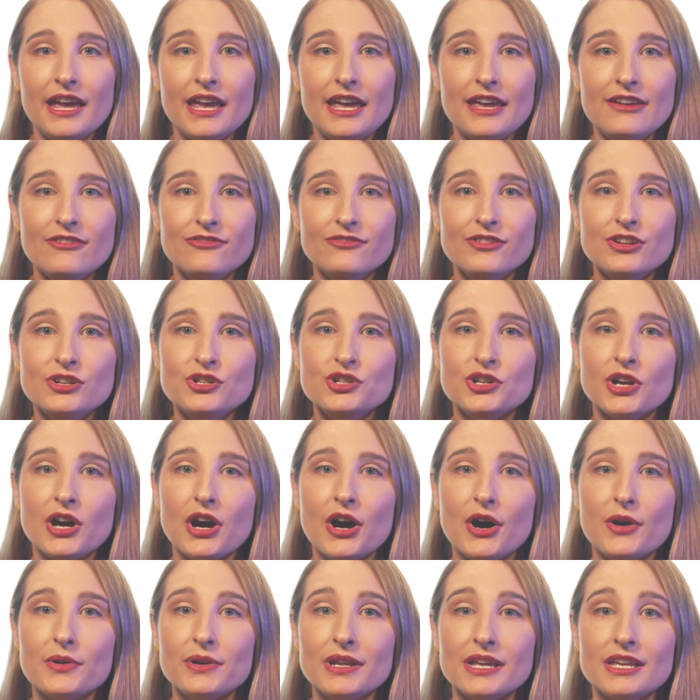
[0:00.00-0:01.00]
If a
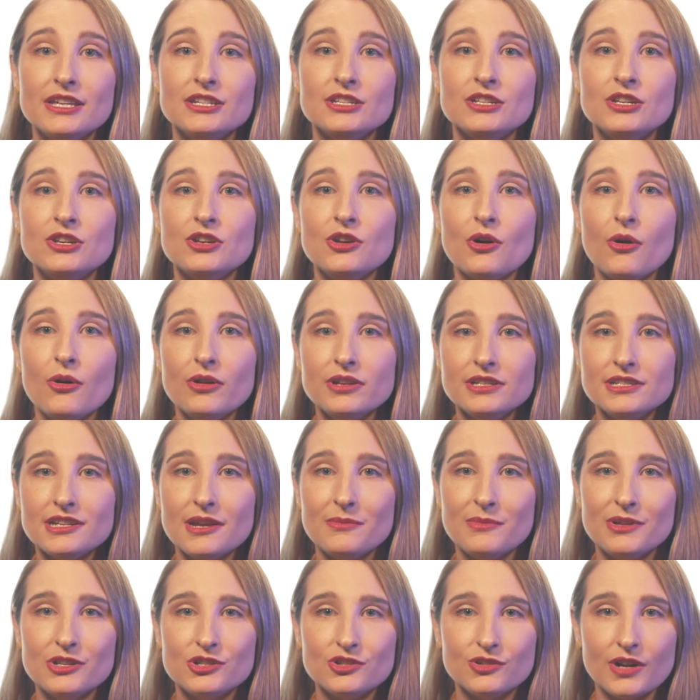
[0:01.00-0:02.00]
child is not
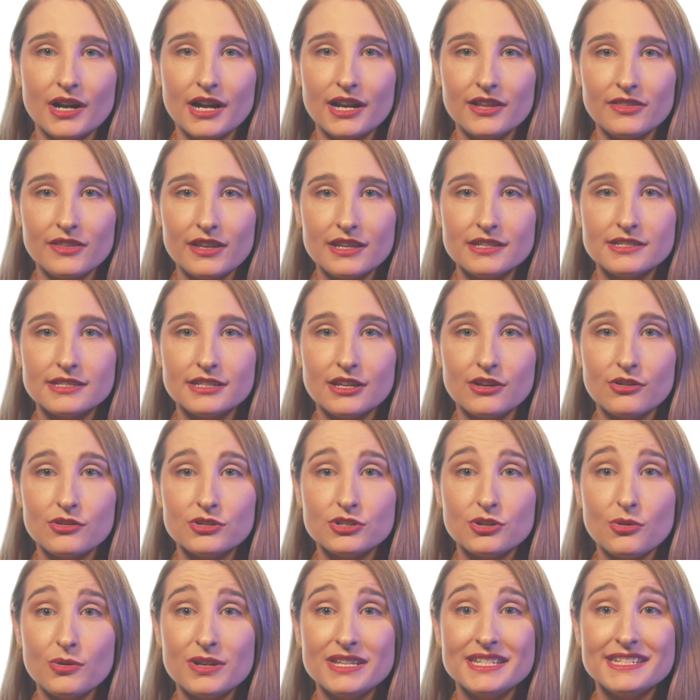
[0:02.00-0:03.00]
demonstrating these
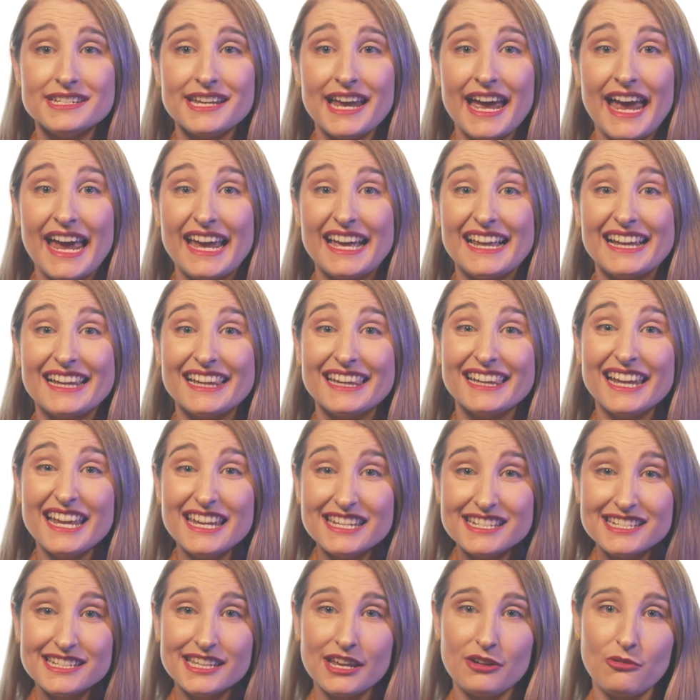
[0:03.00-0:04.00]
skills or is saying
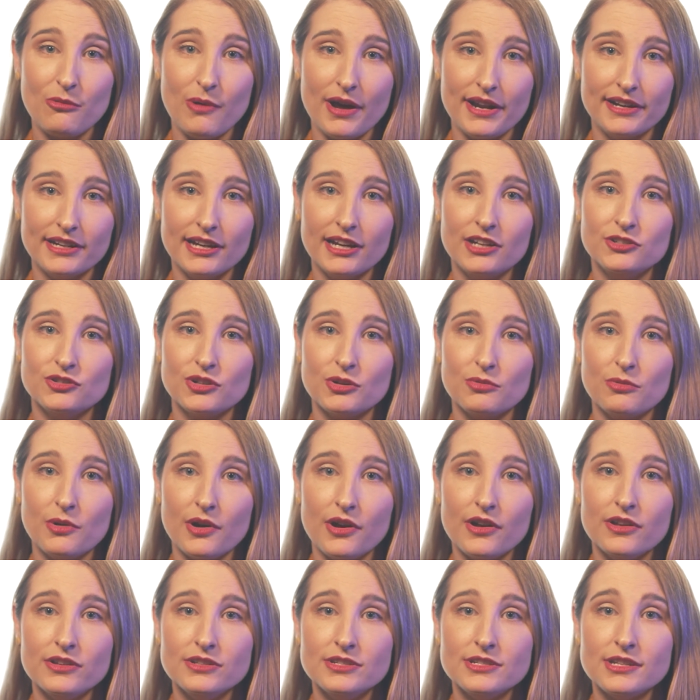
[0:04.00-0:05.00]
less than 100
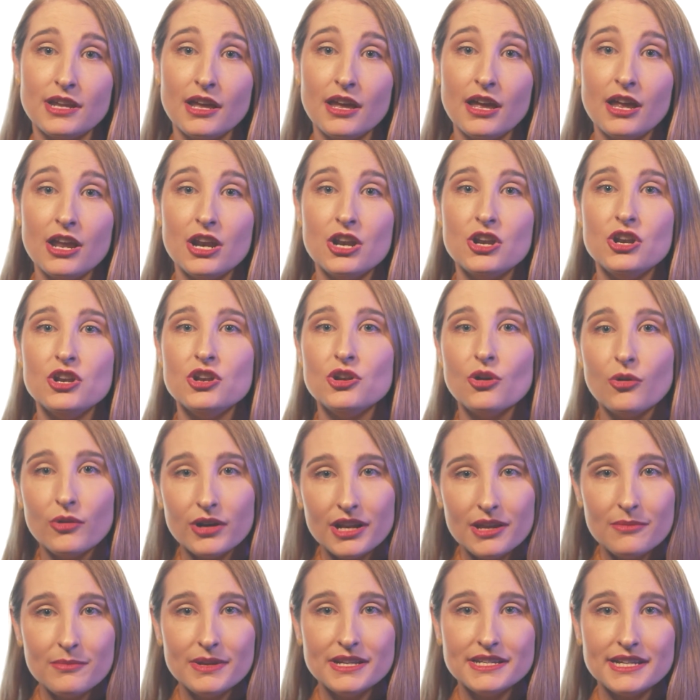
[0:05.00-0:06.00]
words,
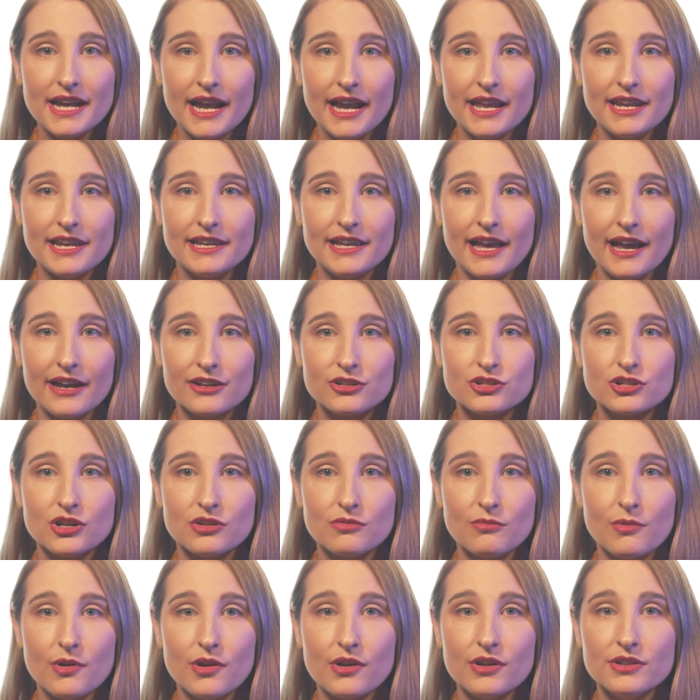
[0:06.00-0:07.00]
not imitating
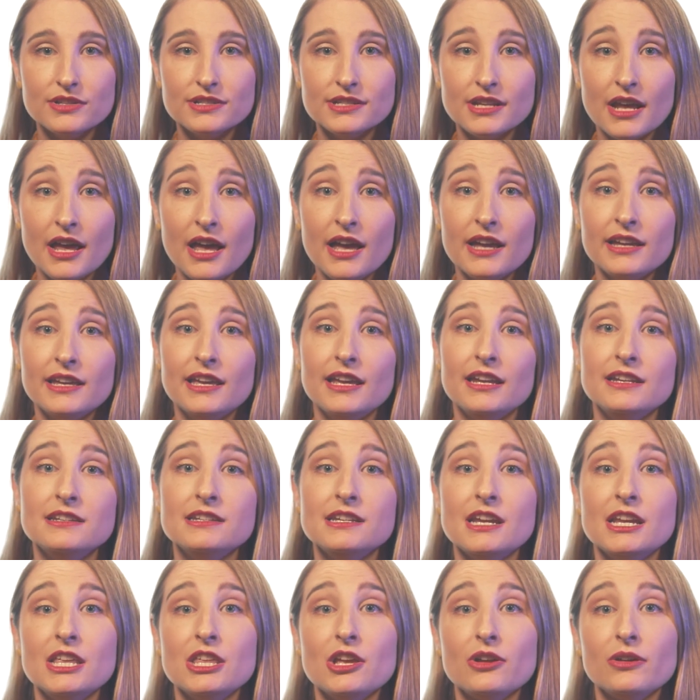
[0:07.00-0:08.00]
action words,
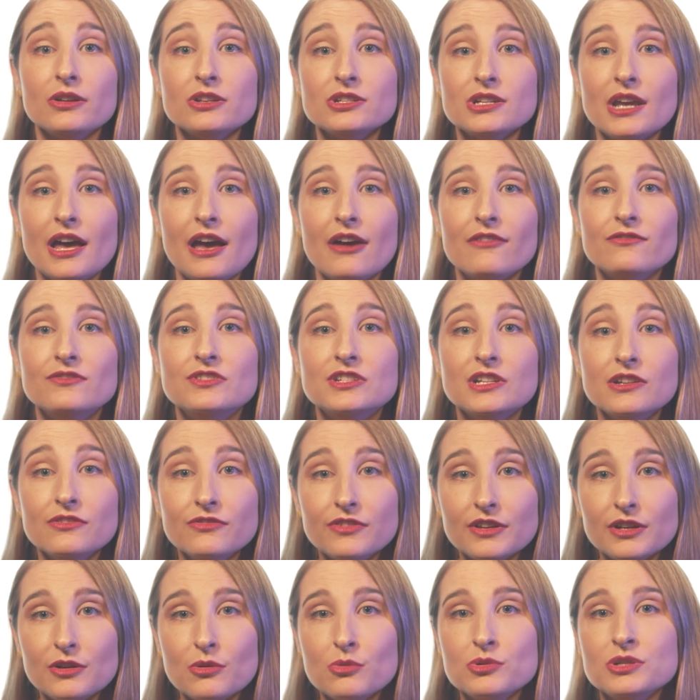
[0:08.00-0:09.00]
continuing to have
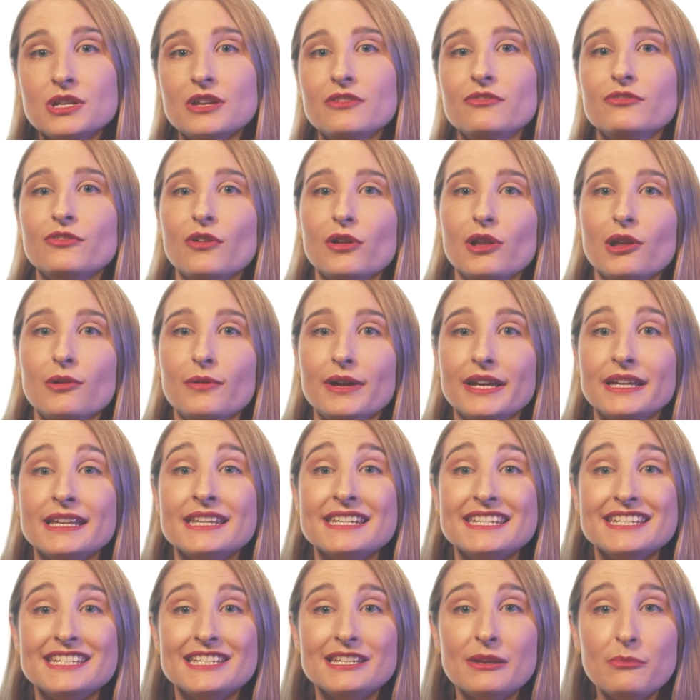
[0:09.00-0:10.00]
difficulty following
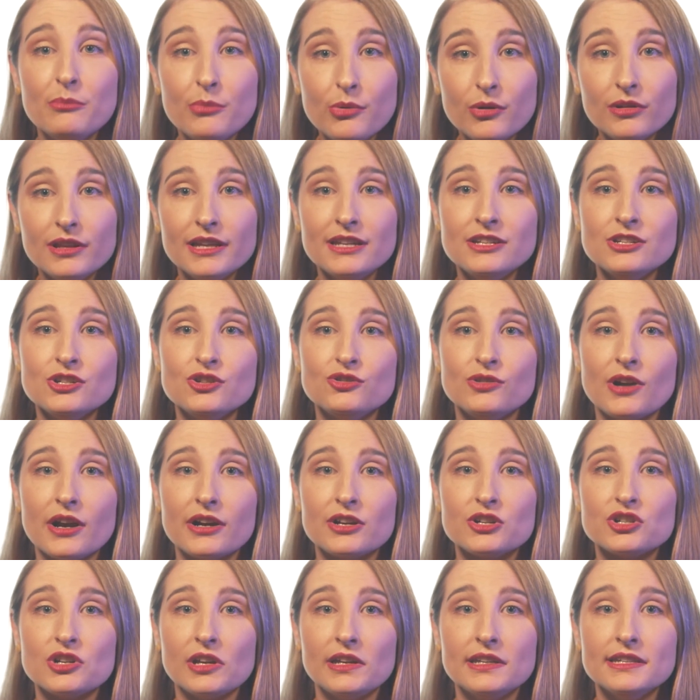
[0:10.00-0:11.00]
simple
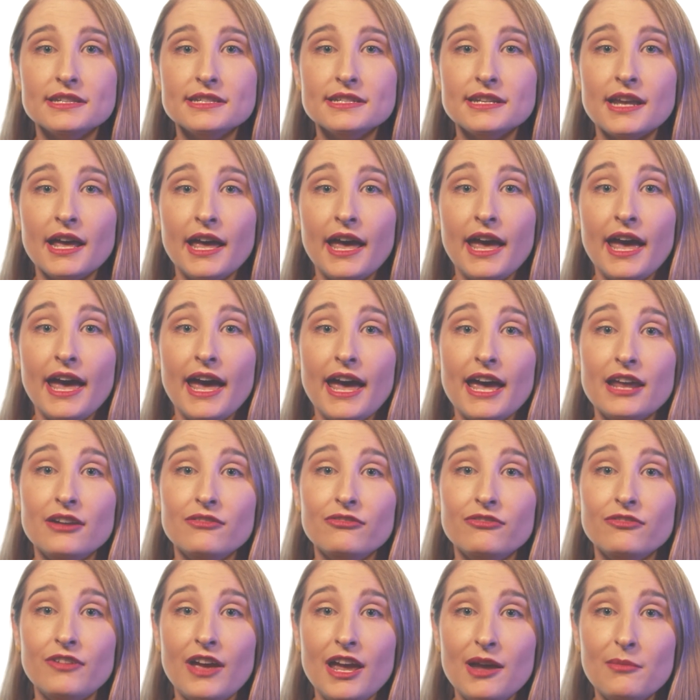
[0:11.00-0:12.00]
instructions, and
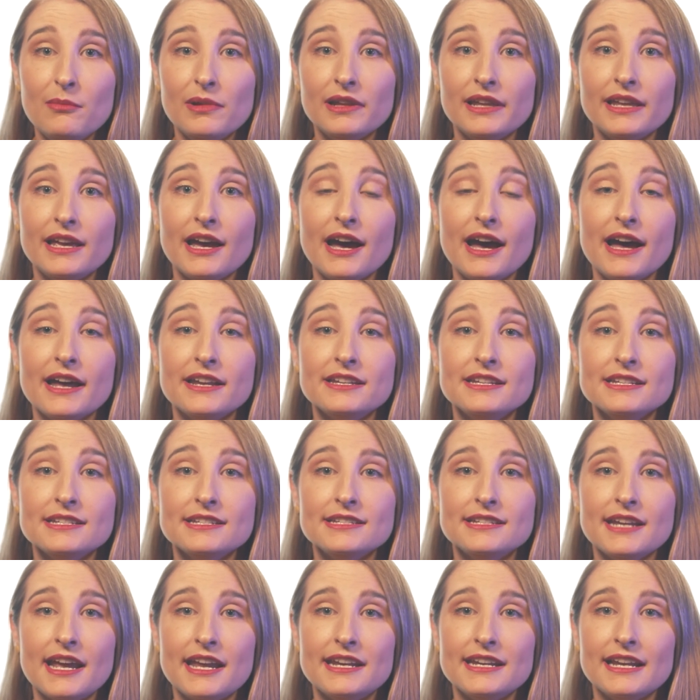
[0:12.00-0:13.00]
family are
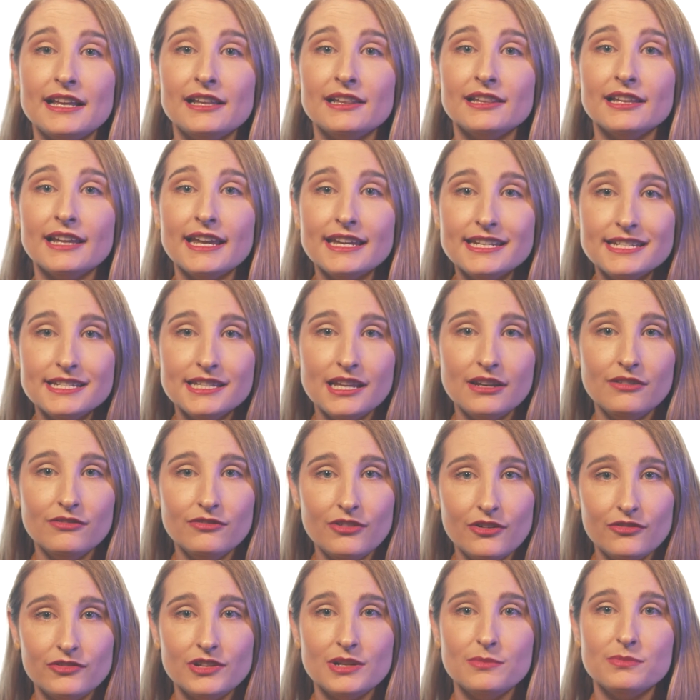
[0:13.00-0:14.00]
understanding less than
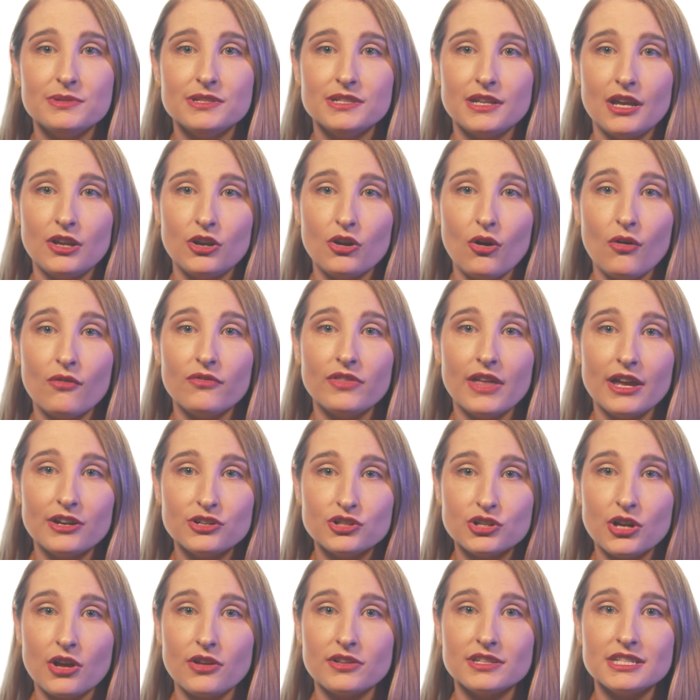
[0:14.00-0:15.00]
50% of that
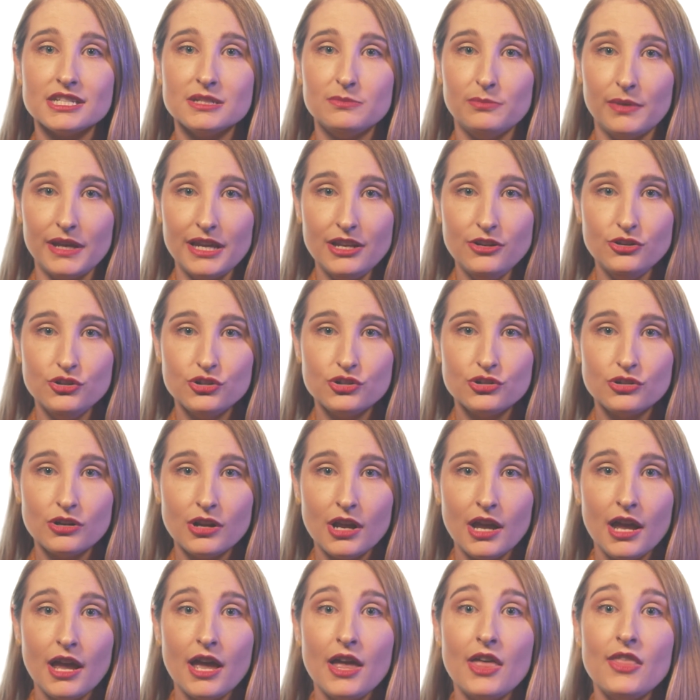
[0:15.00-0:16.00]
child's speech,
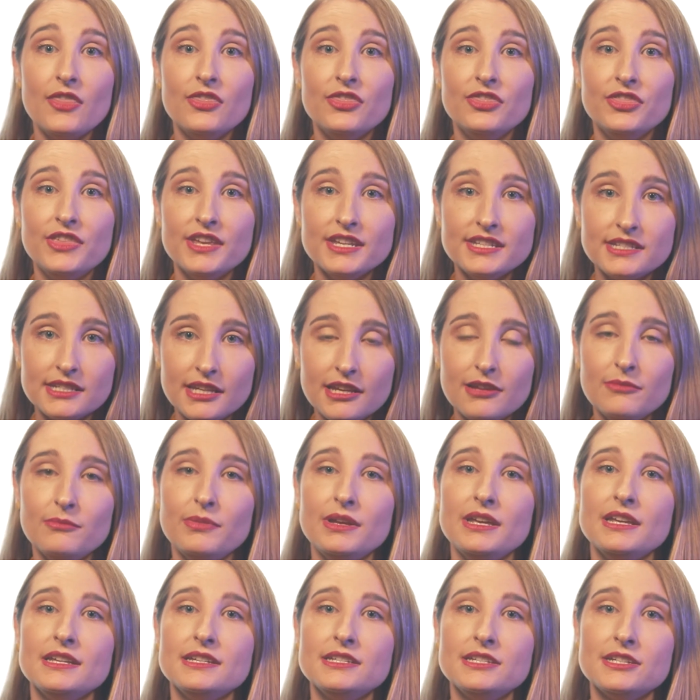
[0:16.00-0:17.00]
this can
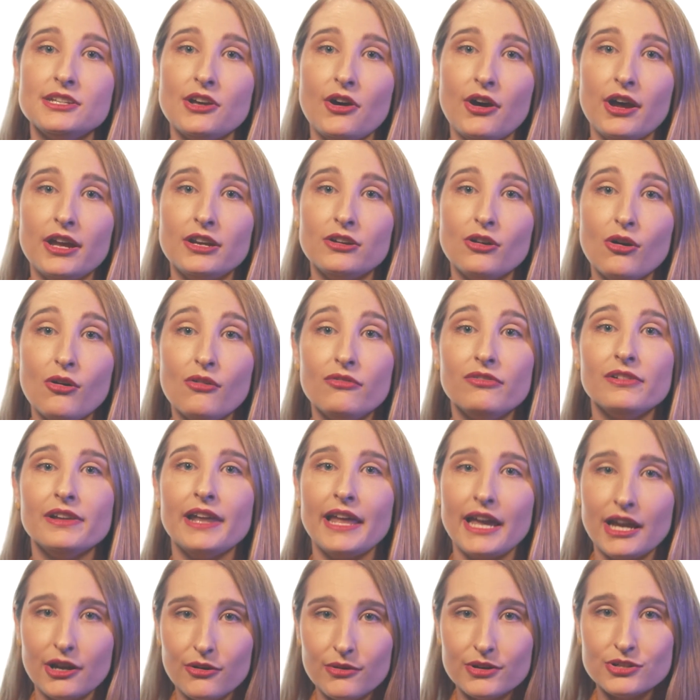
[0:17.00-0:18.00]
be a sign of
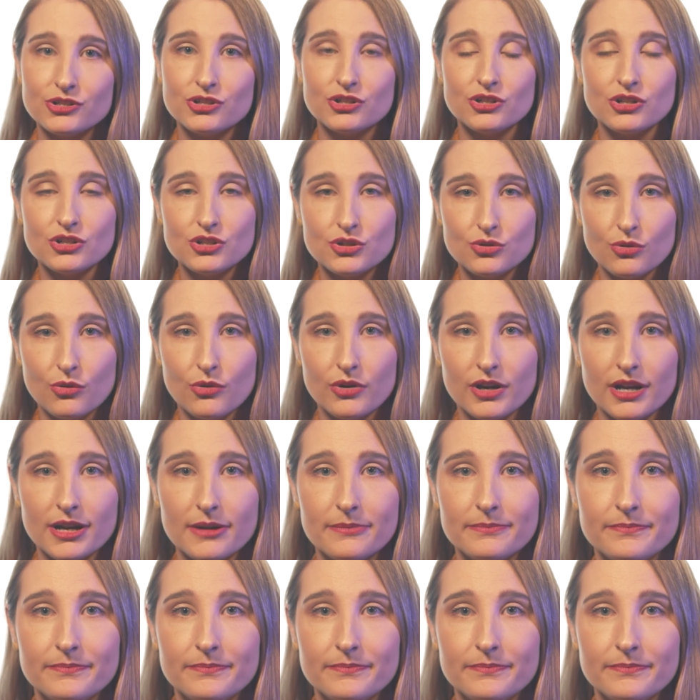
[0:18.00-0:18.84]
language disorder.